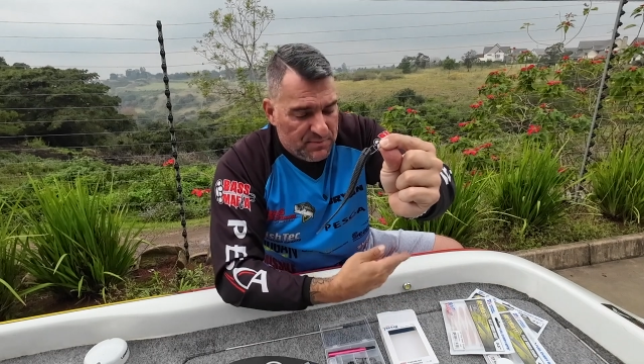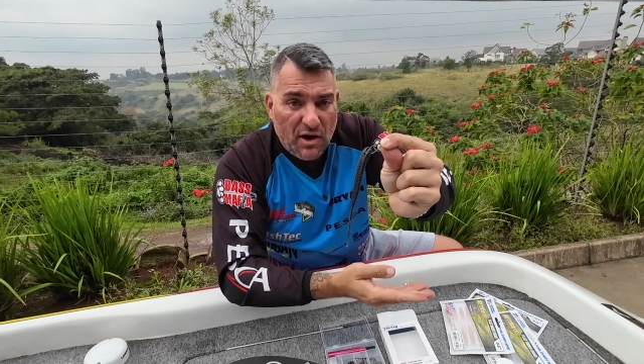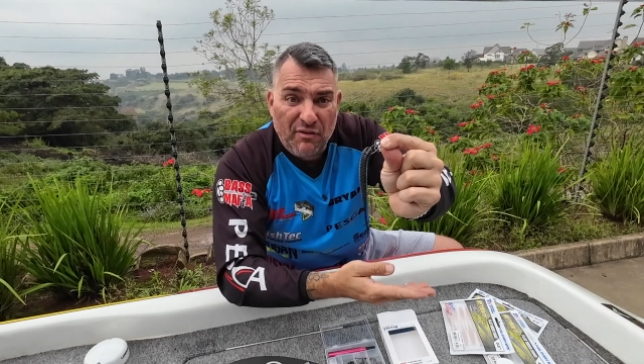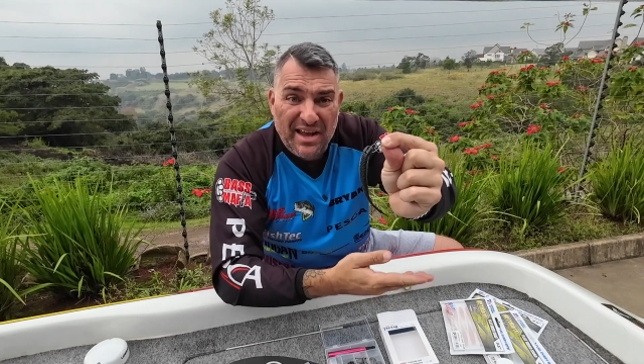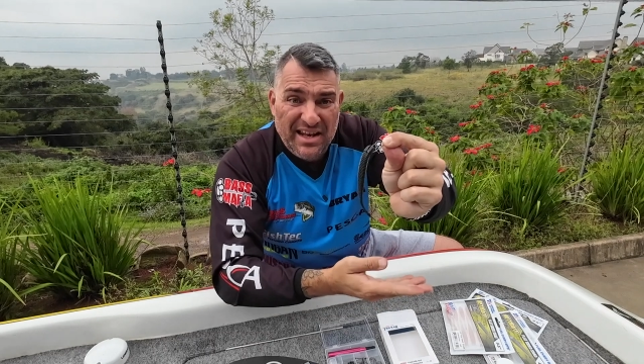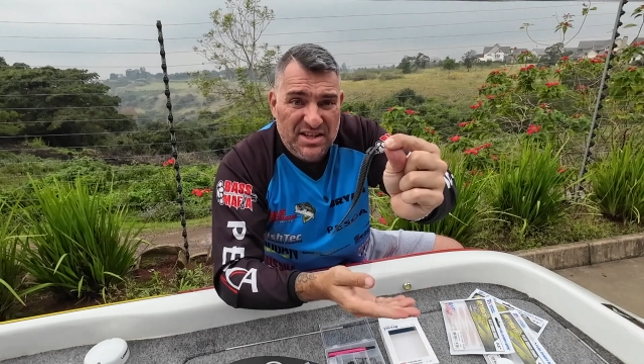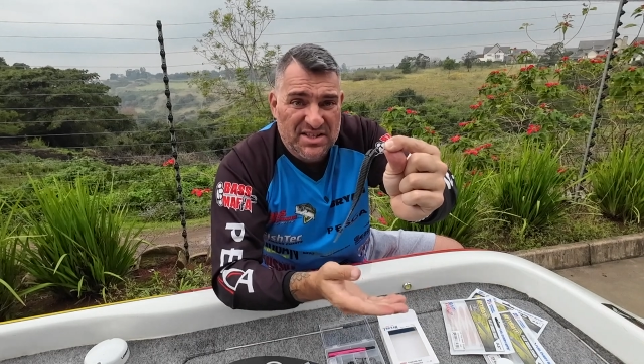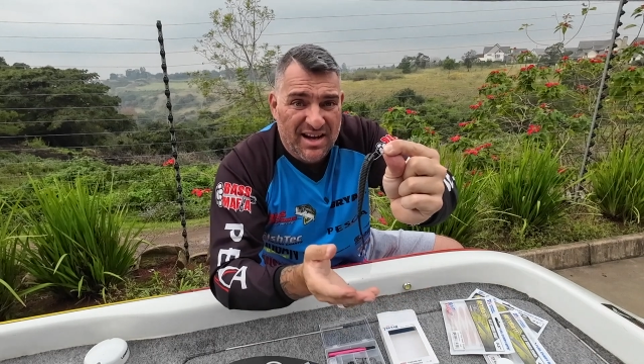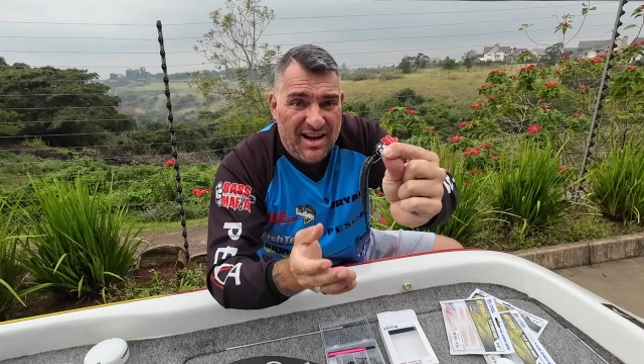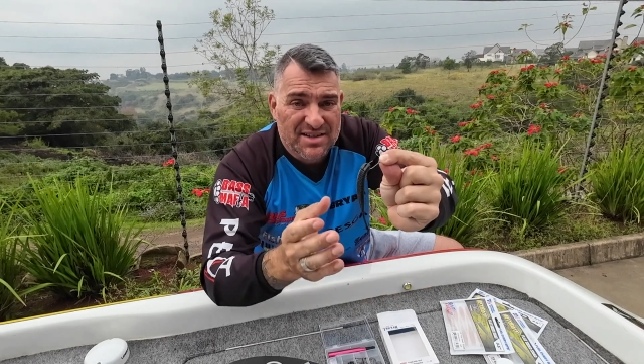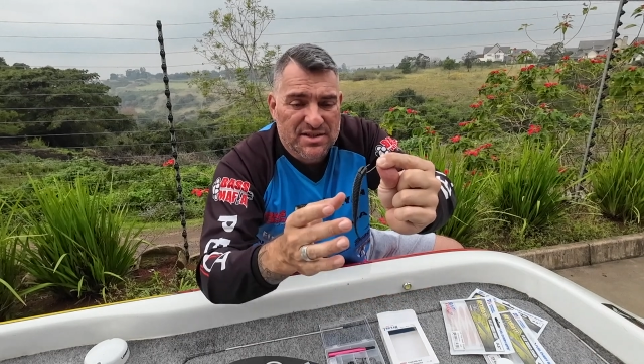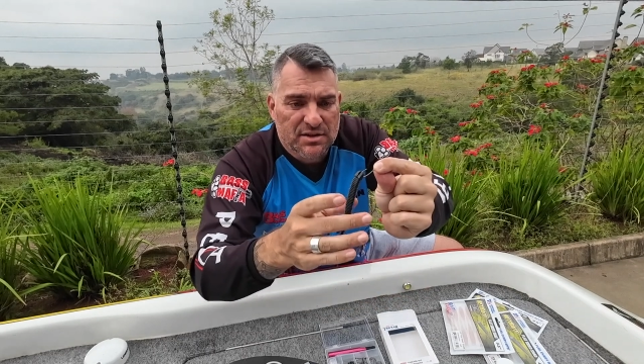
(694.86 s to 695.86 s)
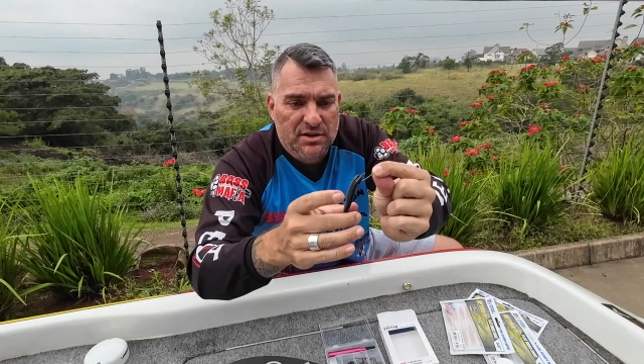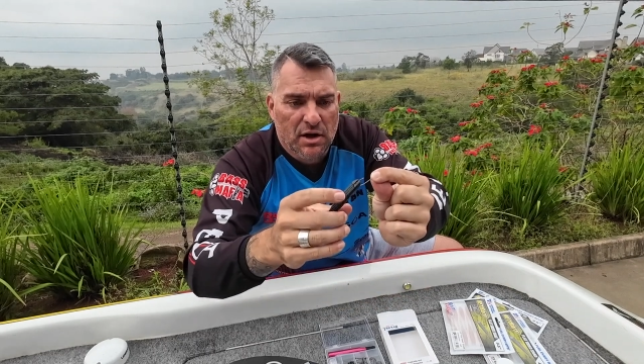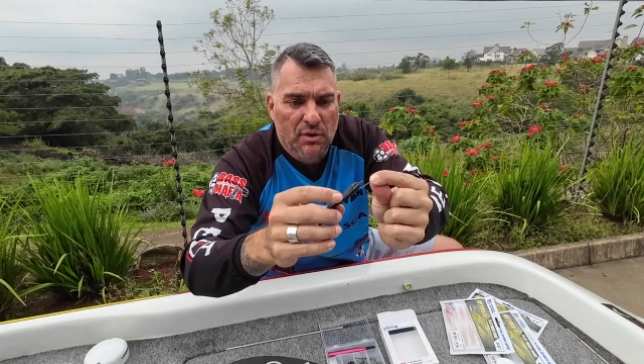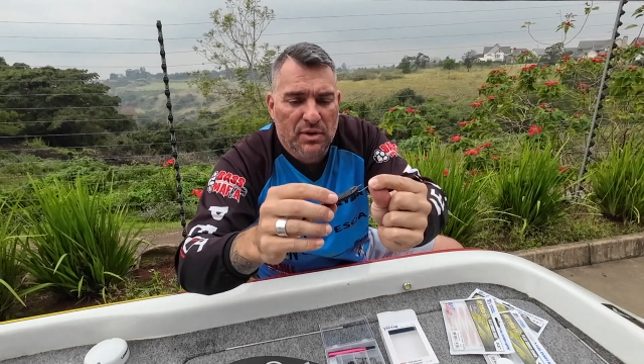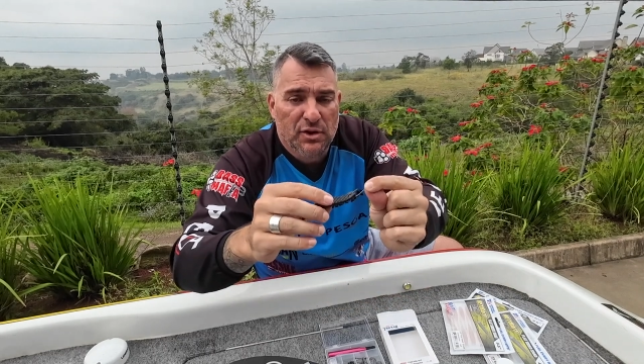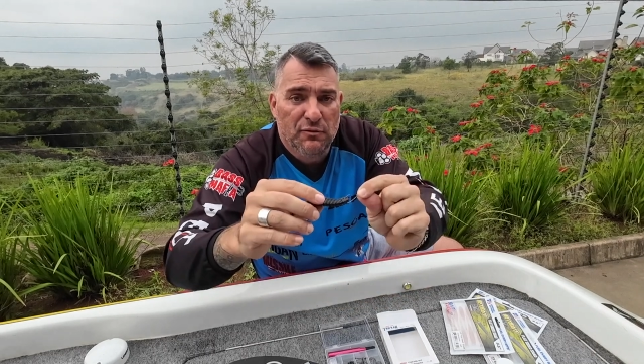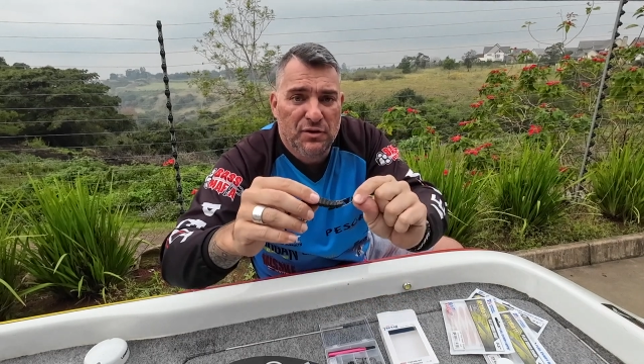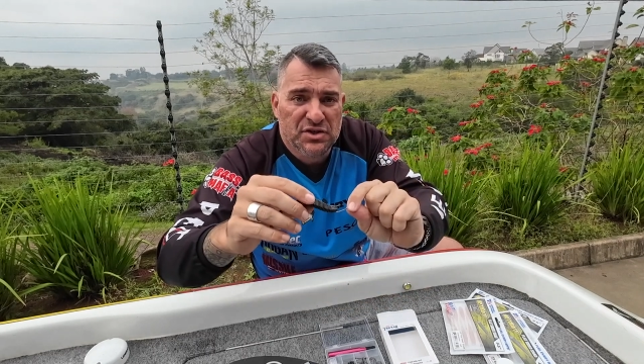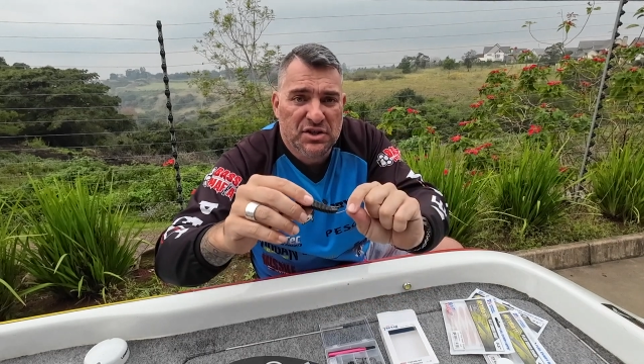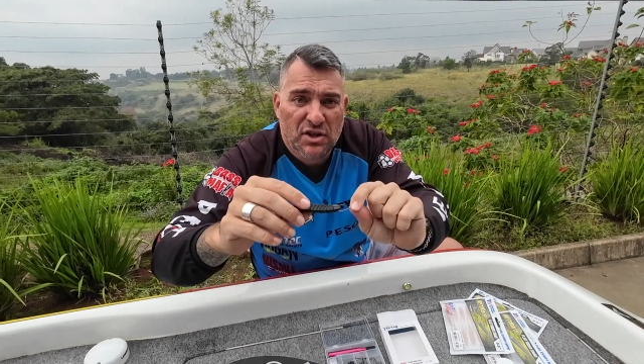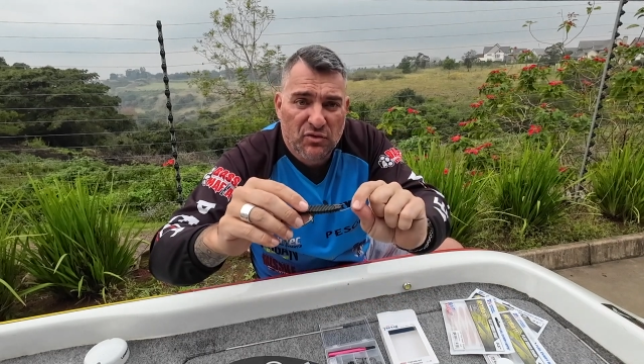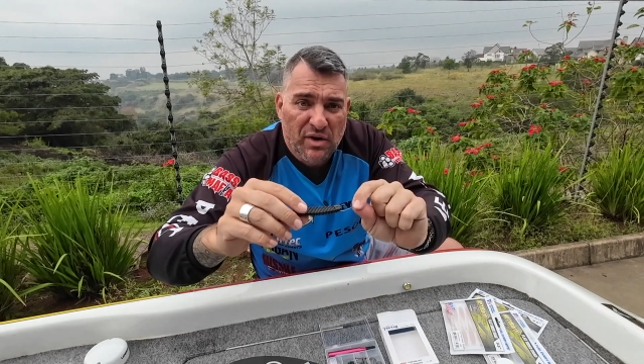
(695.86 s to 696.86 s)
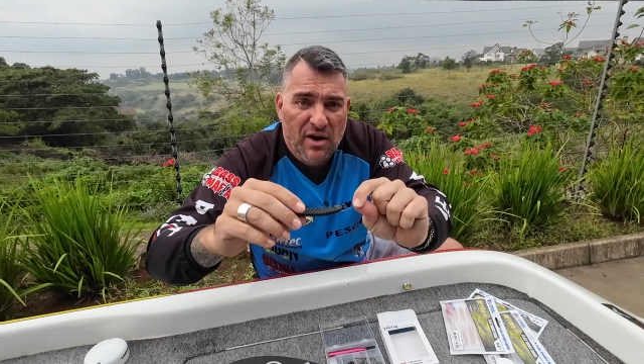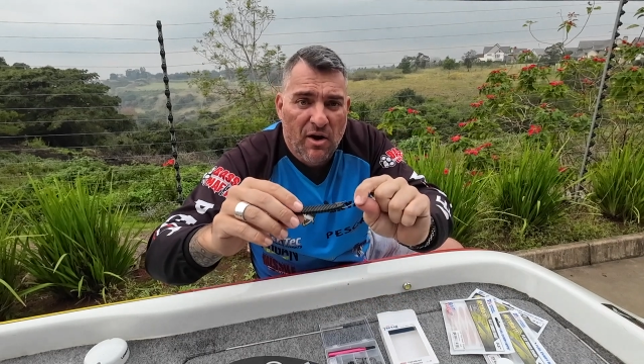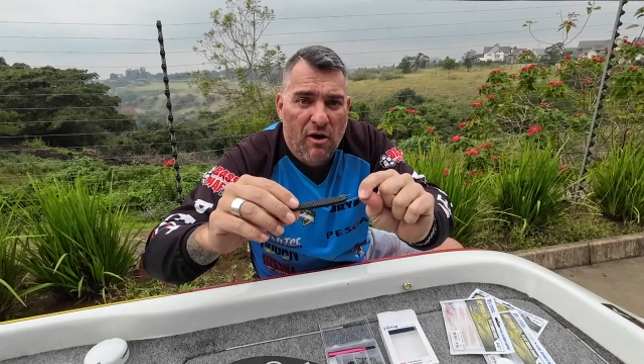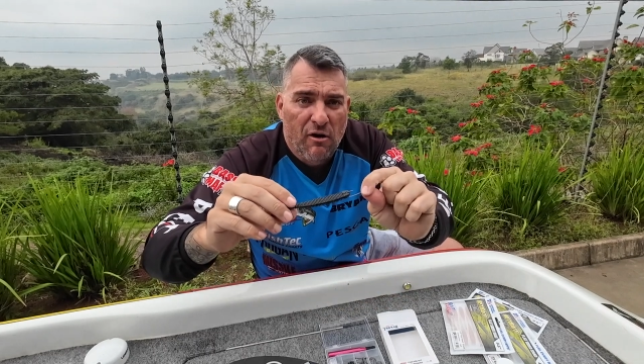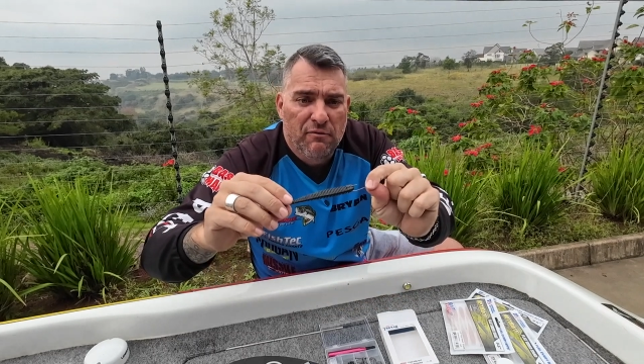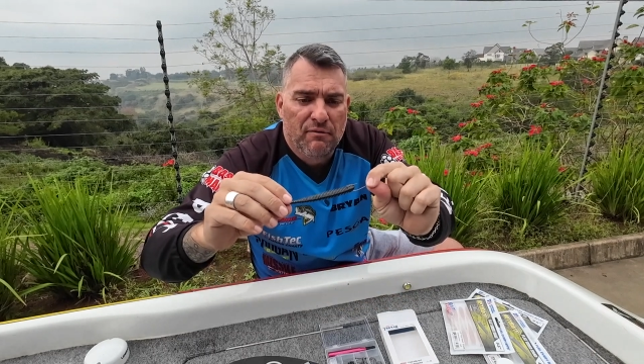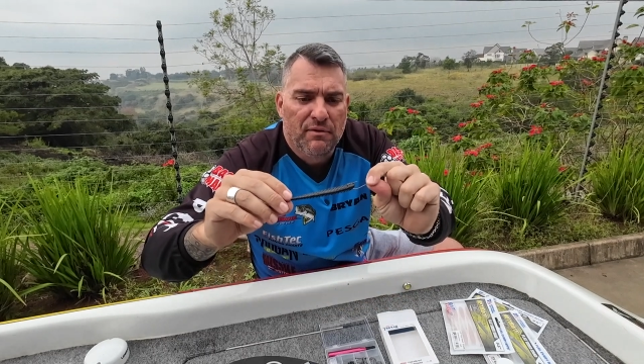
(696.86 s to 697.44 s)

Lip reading: of any size, whether you're fishing the 3.5,